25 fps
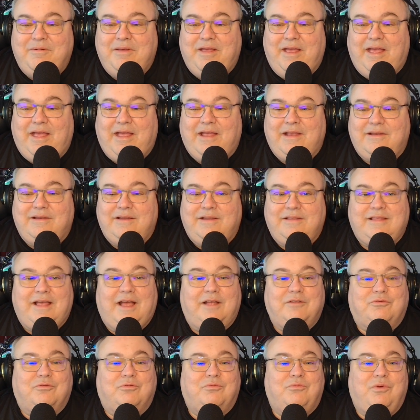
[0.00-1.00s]

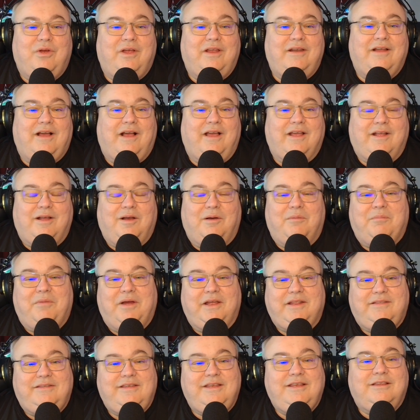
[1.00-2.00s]
that's when I cut my
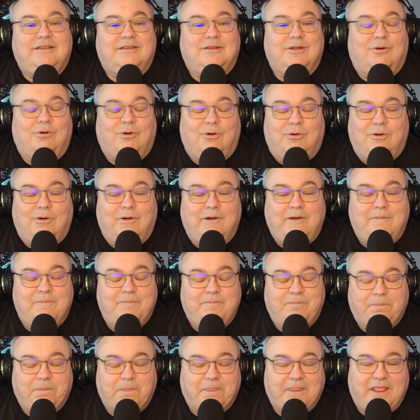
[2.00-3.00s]
teeth on
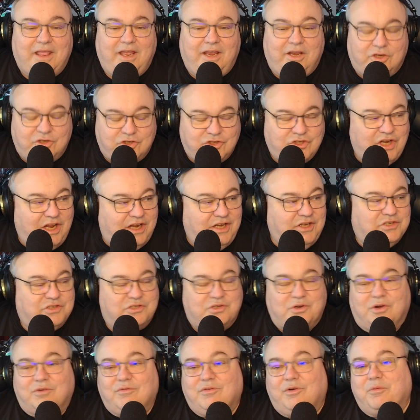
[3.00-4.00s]
Exchange
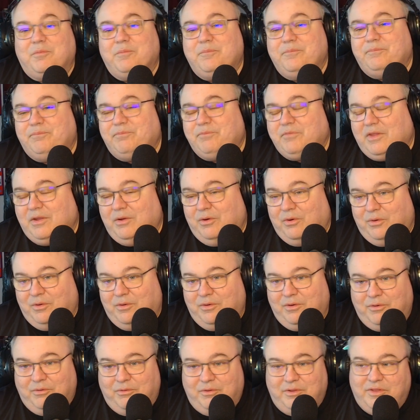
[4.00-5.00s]
Server,
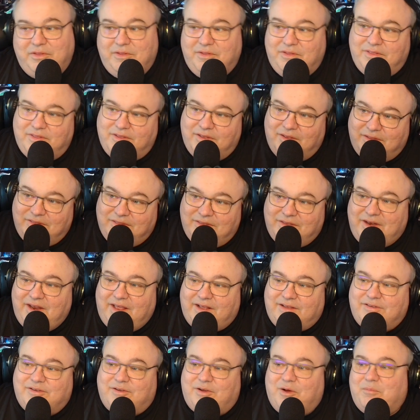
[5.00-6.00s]
on the
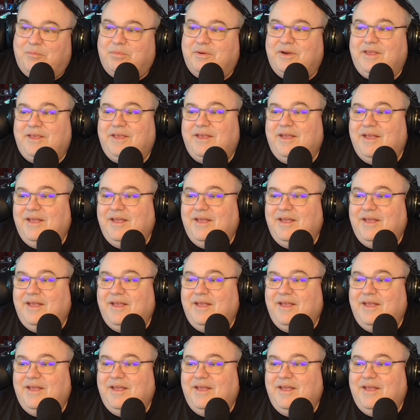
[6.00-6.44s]
next company.